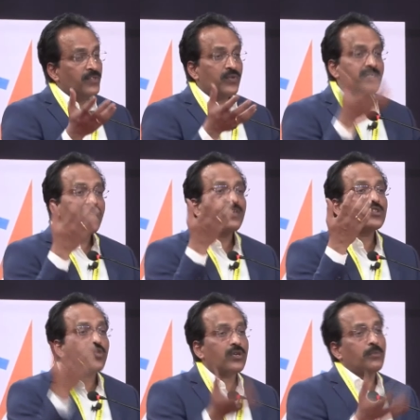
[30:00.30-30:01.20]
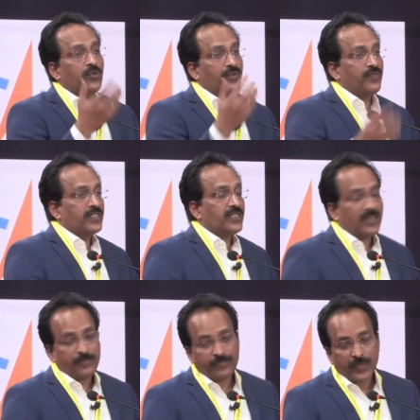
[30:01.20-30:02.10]
which was never thought about first
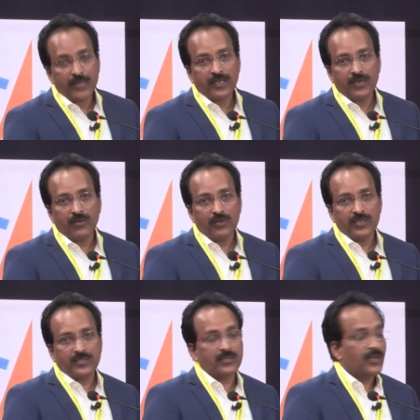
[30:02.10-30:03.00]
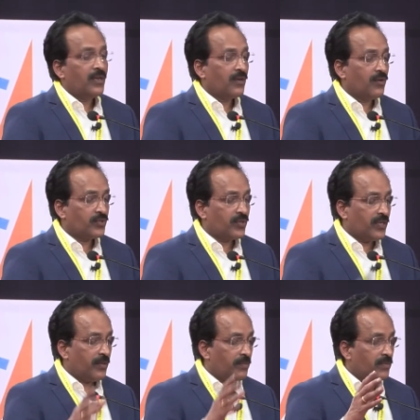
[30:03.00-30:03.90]
time. I think all this goes to
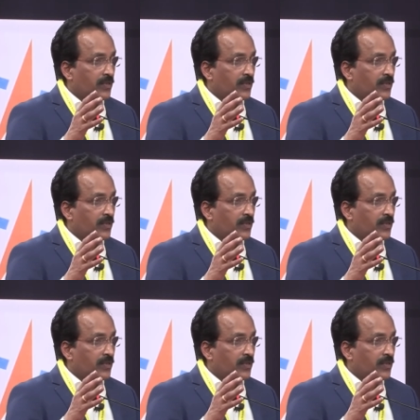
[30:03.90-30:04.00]
the